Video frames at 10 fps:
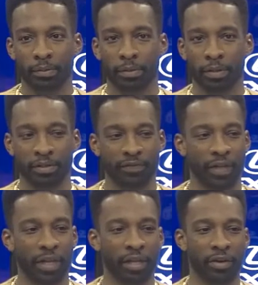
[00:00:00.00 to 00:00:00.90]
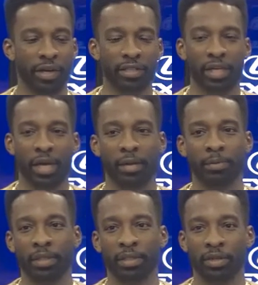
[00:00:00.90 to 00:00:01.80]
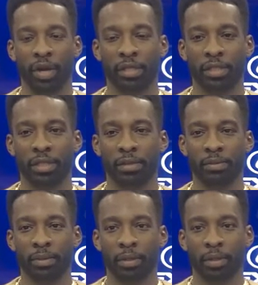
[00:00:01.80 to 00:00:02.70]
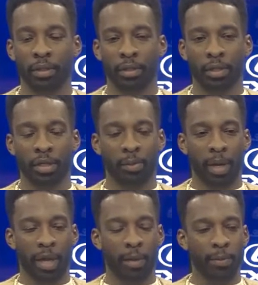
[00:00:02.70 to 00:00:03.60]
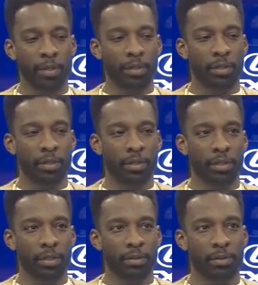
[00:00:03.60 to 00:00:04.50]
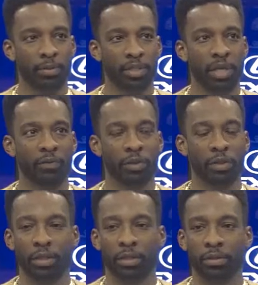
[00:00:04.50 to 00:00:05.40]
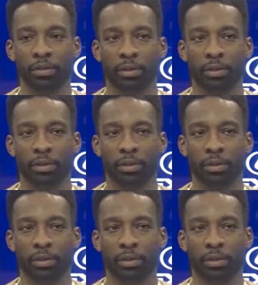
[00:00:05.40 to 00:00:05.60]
It fell at a great time against a great team in Miami, and we're thankful it did.